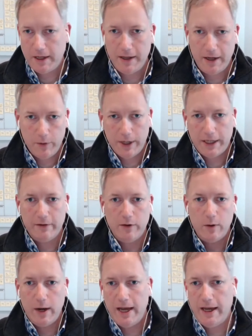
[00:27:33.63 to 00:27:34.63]
They don't want to give
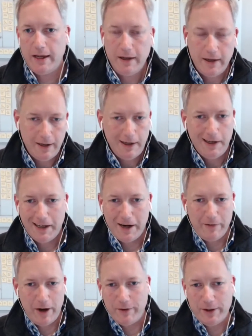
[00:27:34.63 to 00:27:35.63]
away kind of
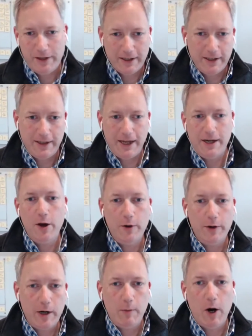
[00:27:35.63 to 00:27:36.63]
everything that they know in
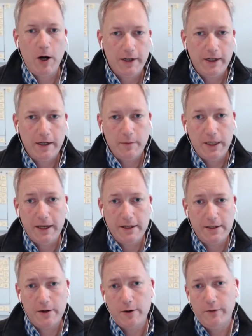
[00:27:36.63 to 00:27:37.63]
their marketing because
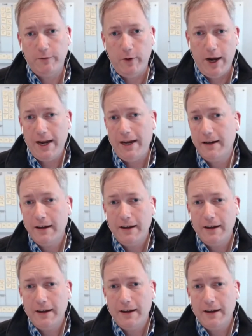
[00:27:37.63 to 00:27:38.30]
they're afraid